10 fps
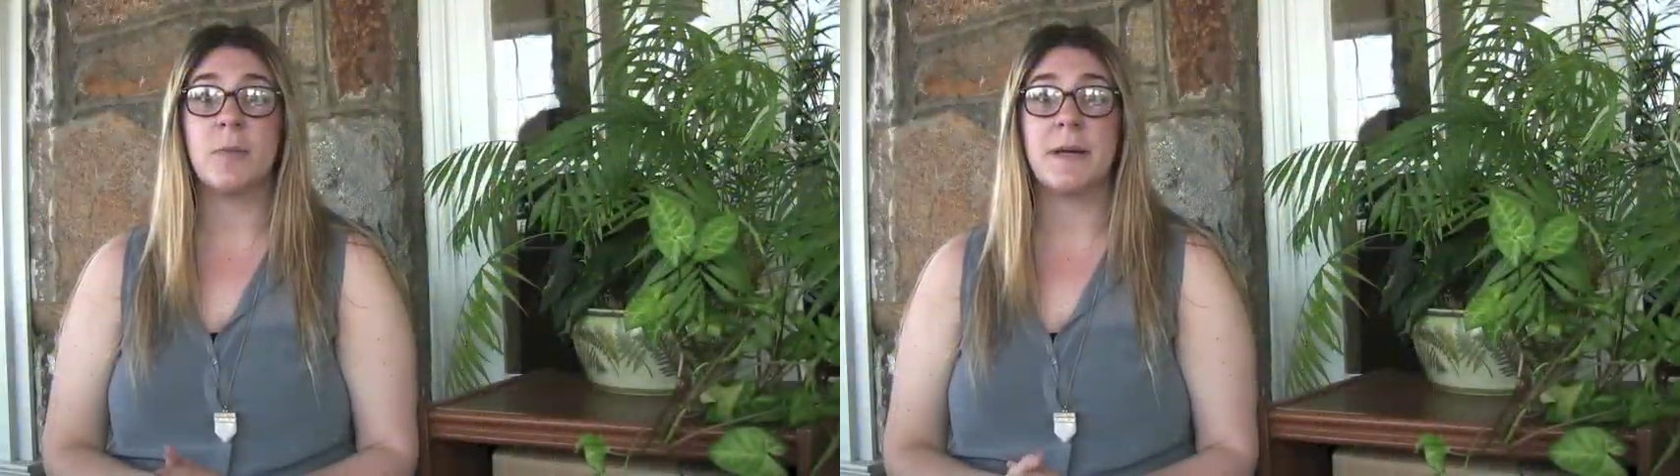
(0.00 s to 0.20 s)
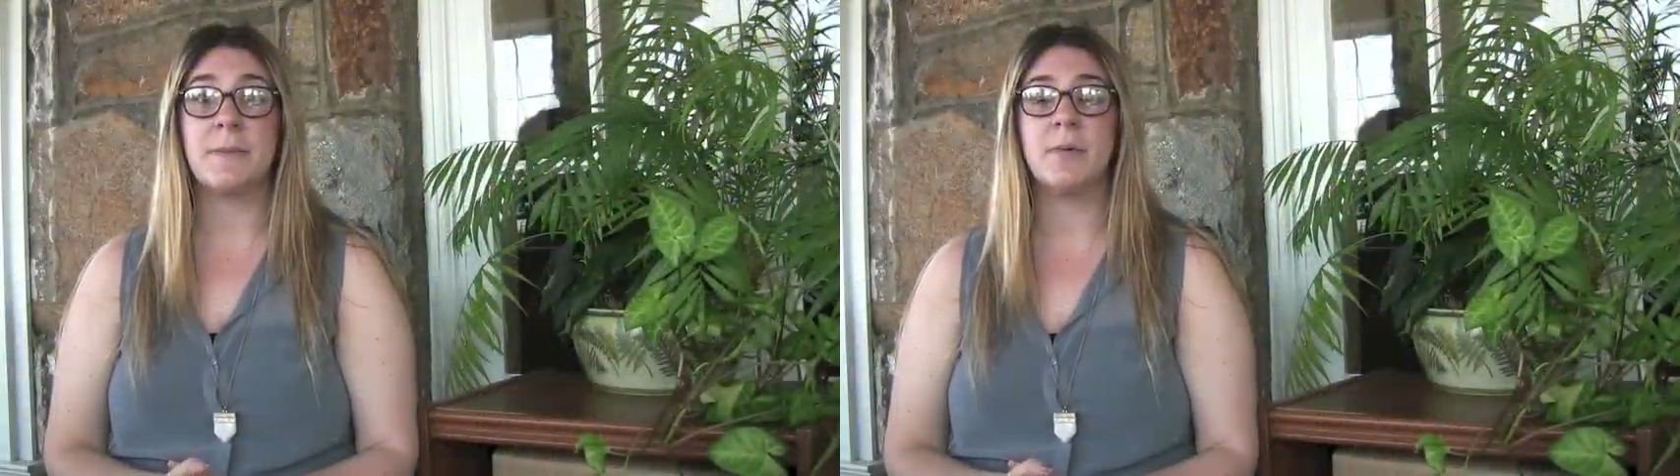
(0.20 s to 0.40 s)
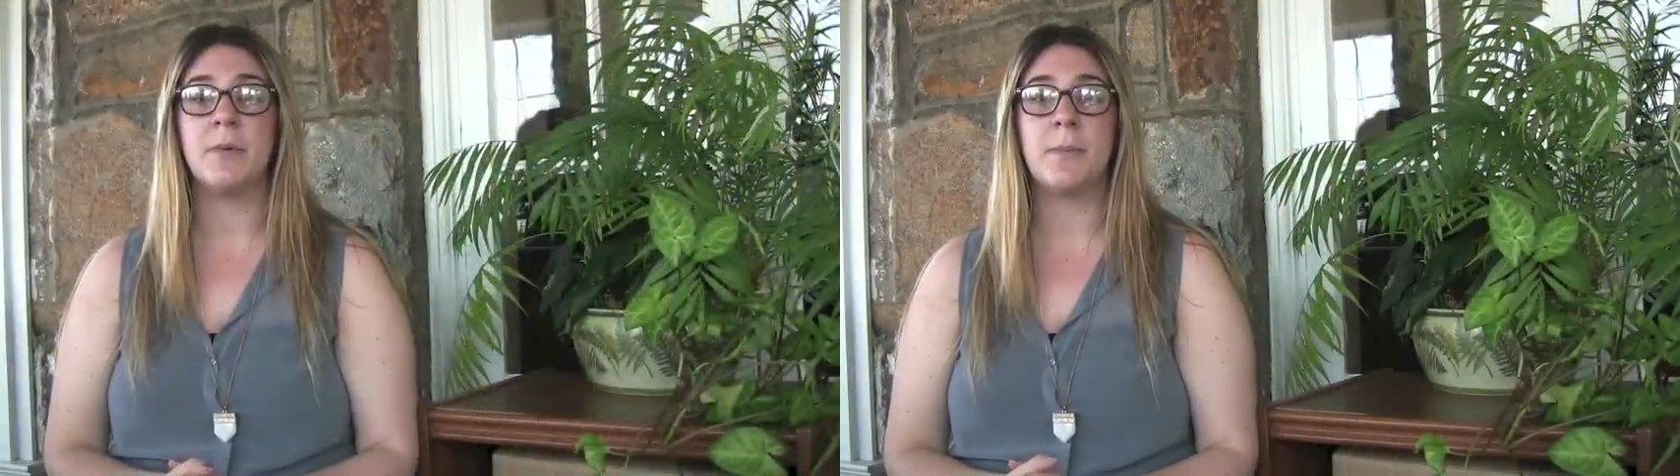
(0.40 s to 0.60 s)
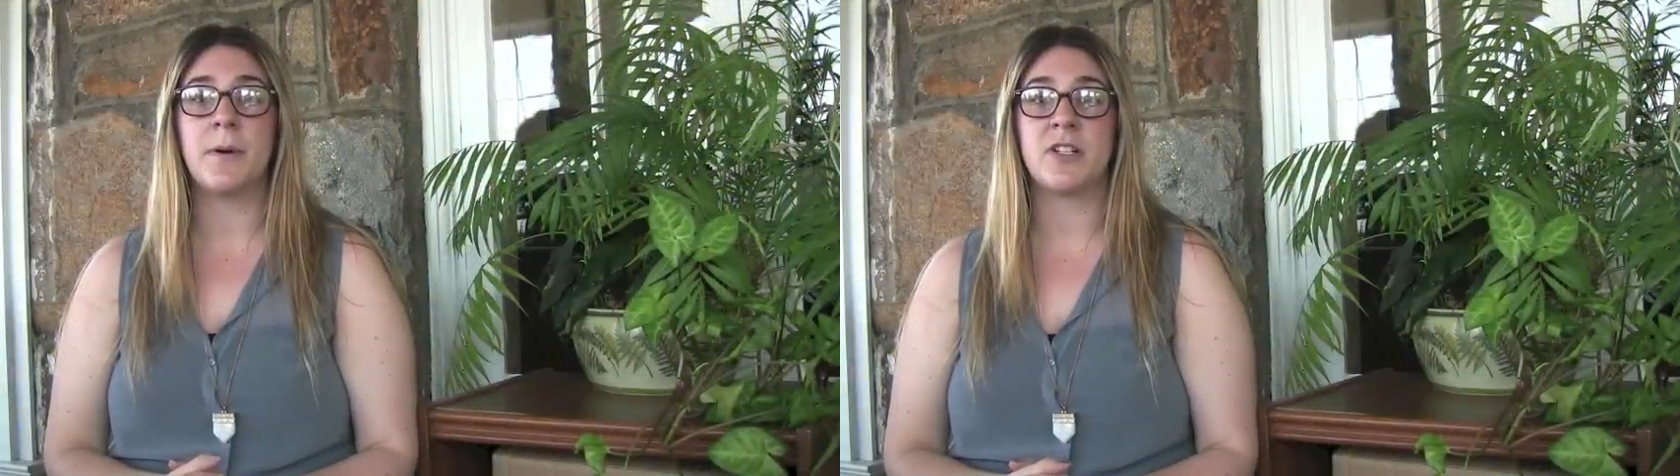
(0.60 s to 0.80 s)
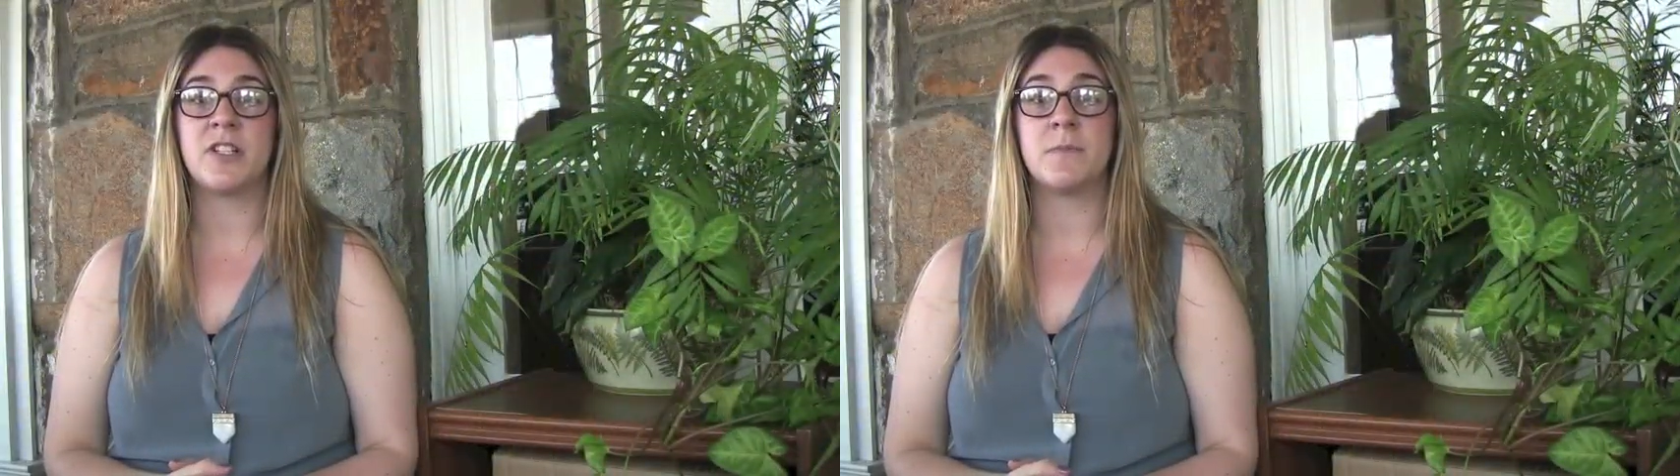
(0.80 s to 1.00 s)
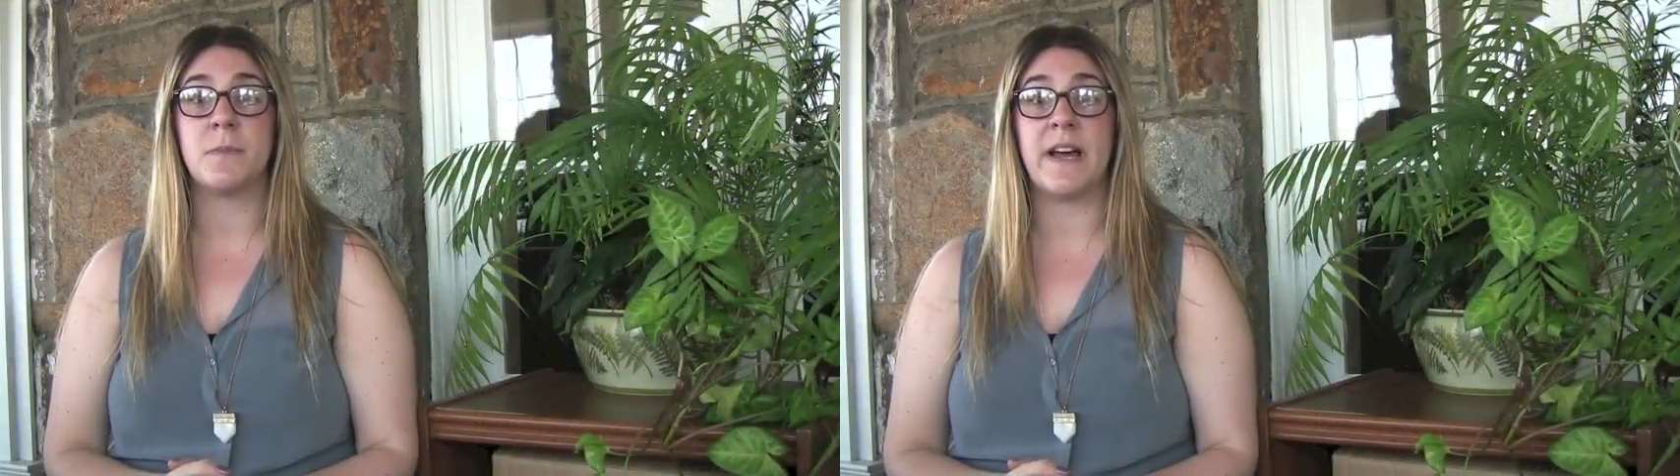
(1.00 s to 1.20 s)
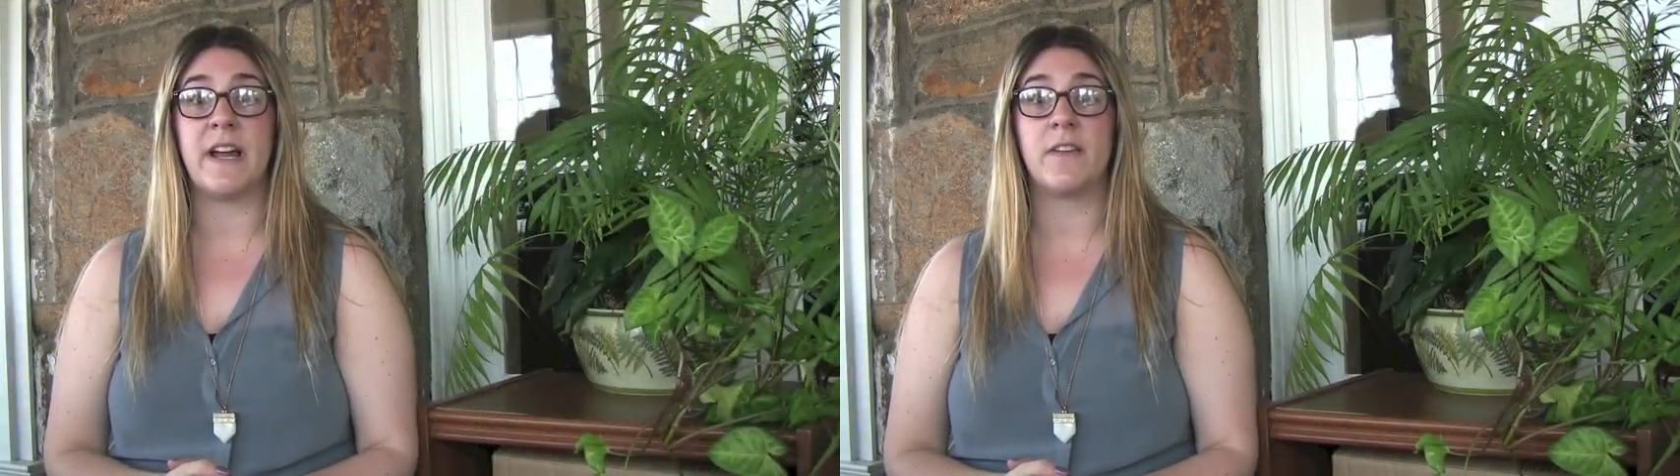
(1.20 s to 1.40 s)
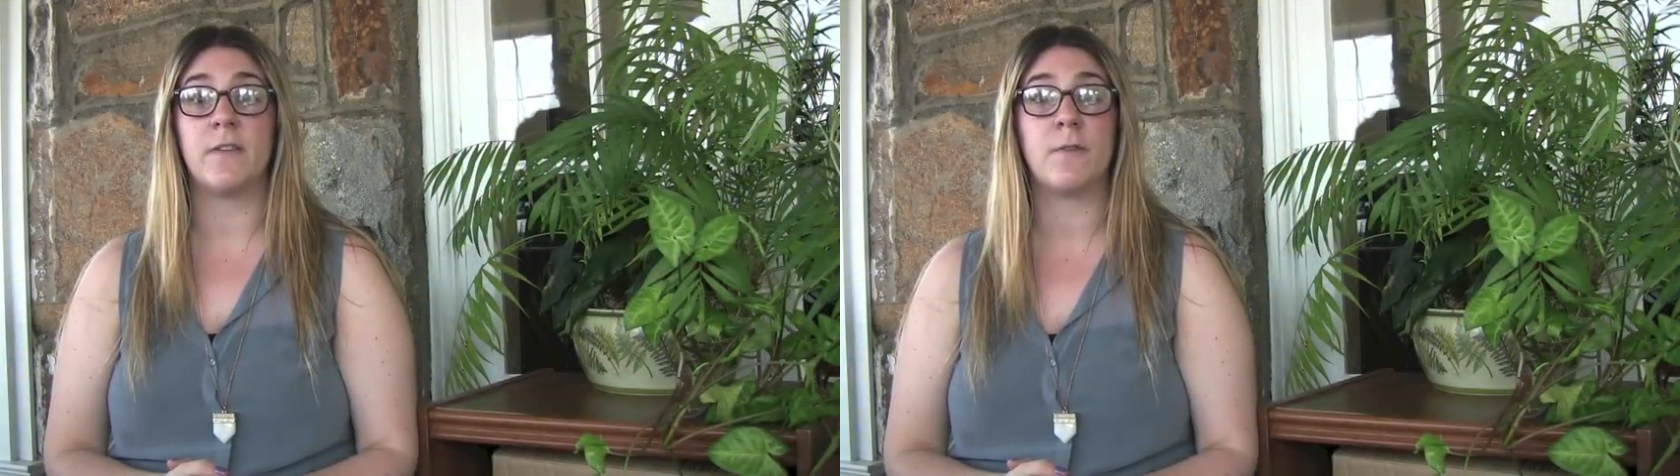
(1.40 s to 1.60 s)
people will purchase
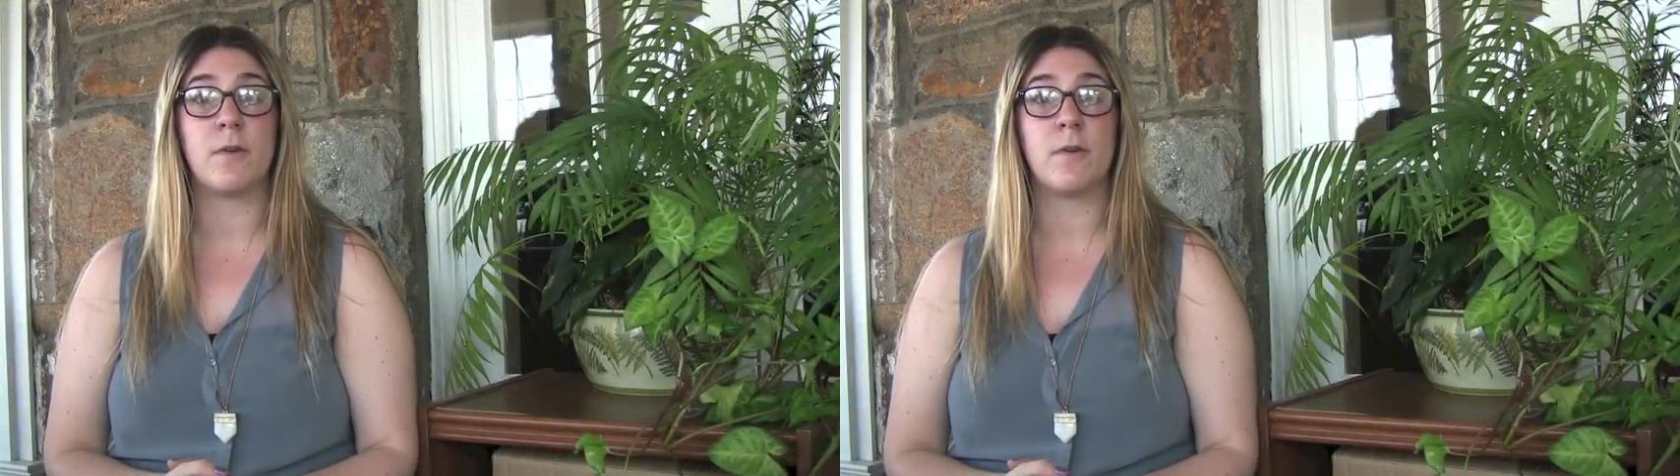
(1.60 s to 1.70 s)
plants